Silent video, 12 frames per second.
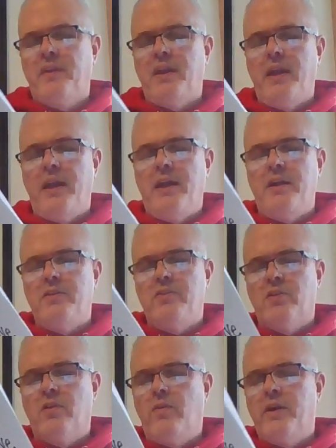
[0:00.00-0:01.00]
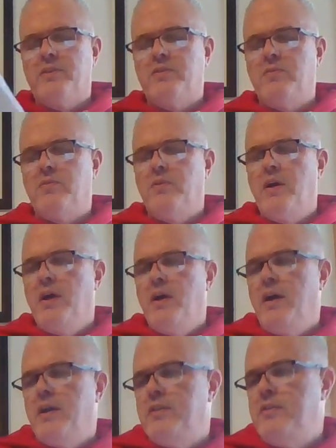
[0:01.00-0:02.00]
And you're going to
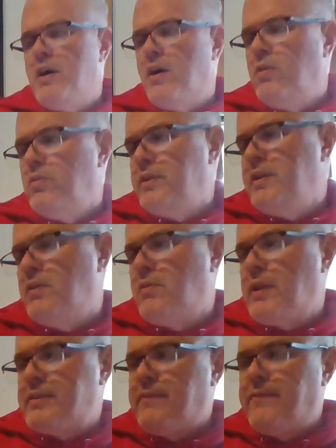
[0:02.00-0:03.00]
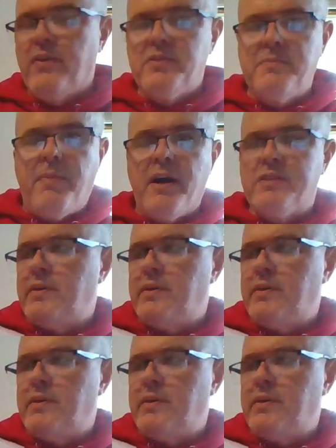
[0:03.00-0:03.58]
not only, like the first box